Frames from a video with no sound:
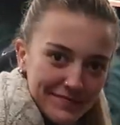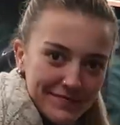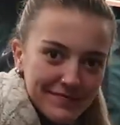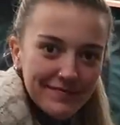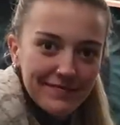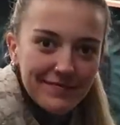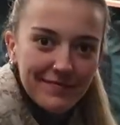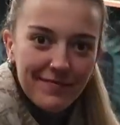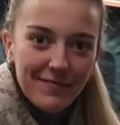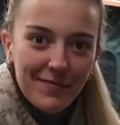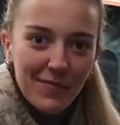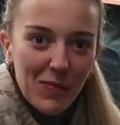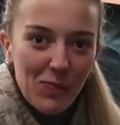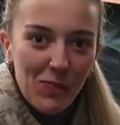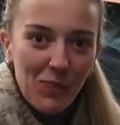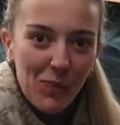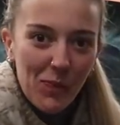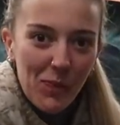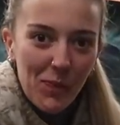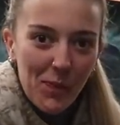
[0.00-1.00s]

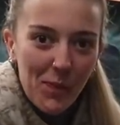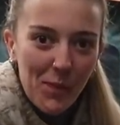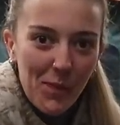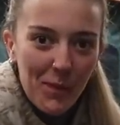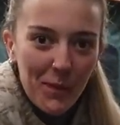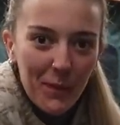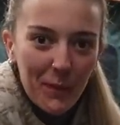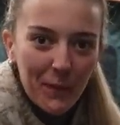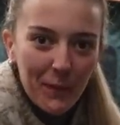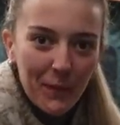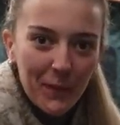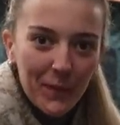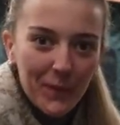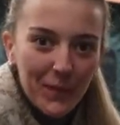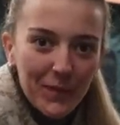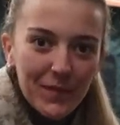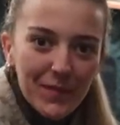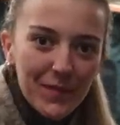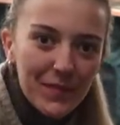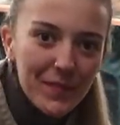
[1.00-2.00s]

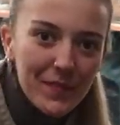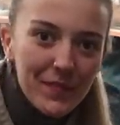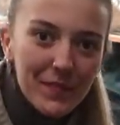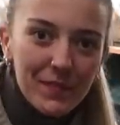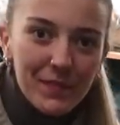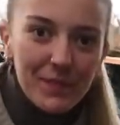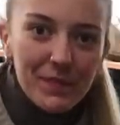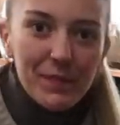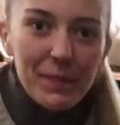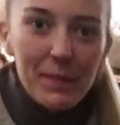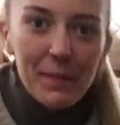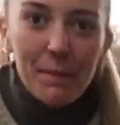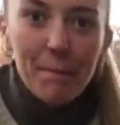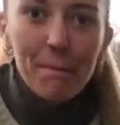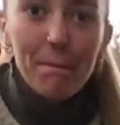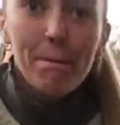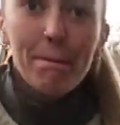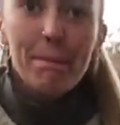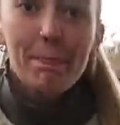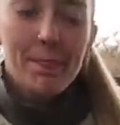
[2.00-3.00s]

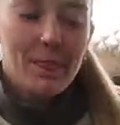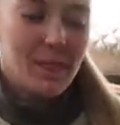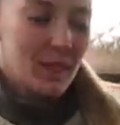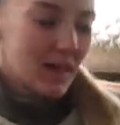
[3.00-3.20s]
(not speaking)